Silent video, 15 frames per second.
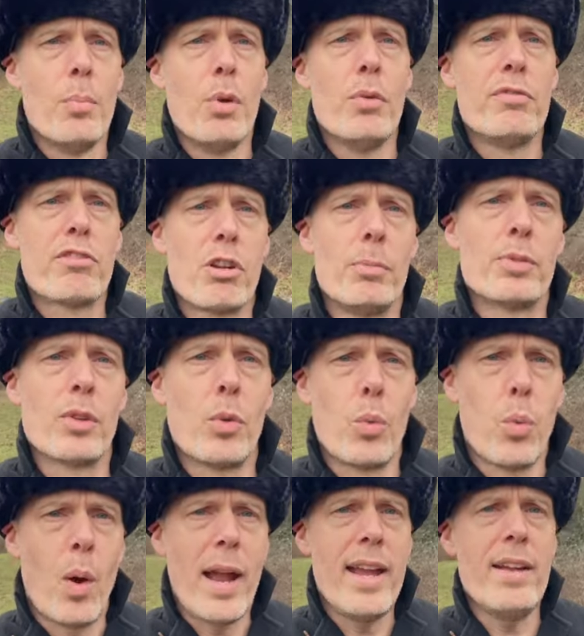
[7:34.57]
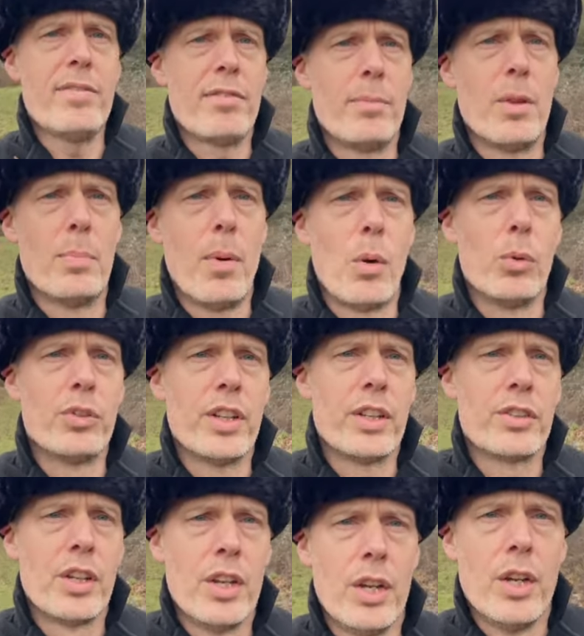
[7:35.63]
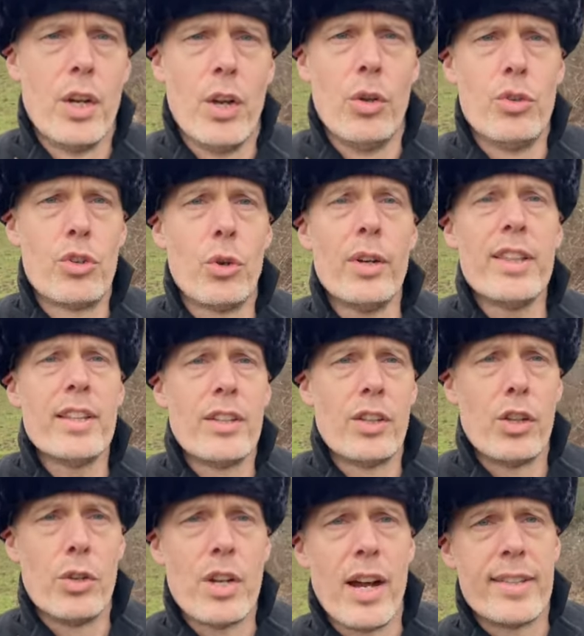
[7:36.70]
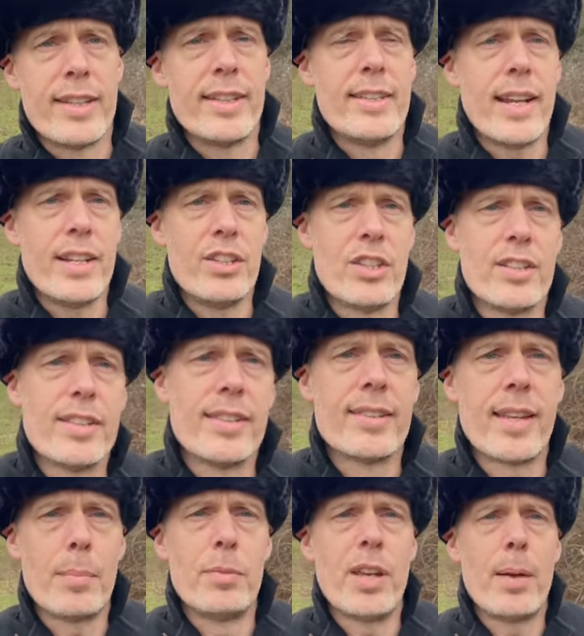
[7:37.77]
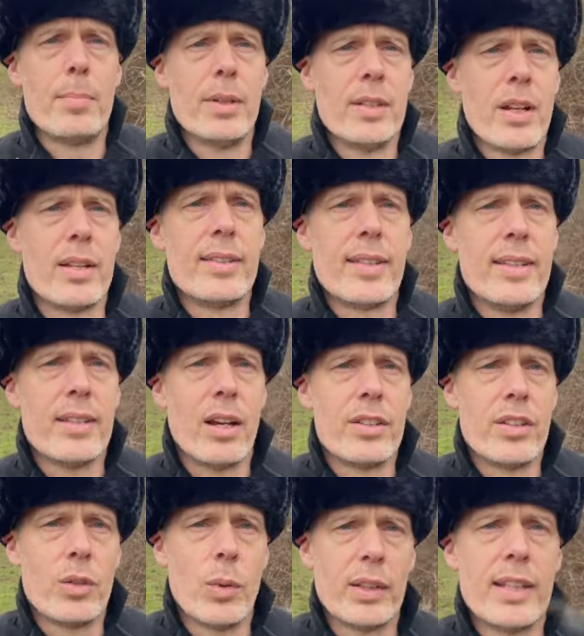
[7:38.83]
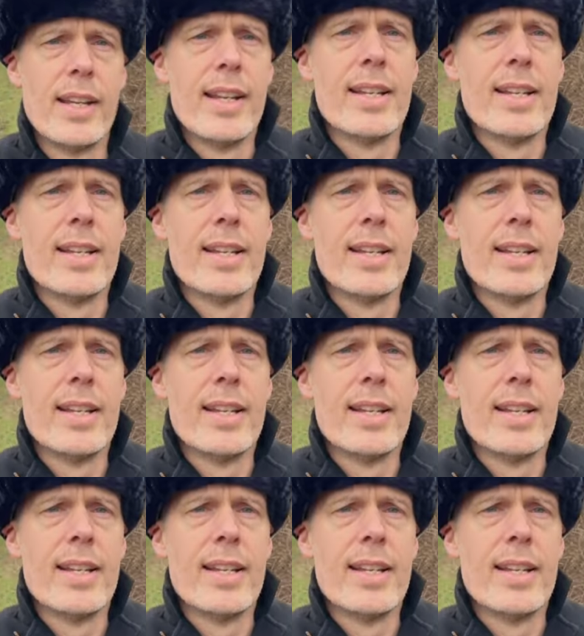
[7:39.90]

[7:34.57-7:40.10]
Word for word: moved troops away from the Baltics, who joined in the United Nations in September nineteen ninety-one,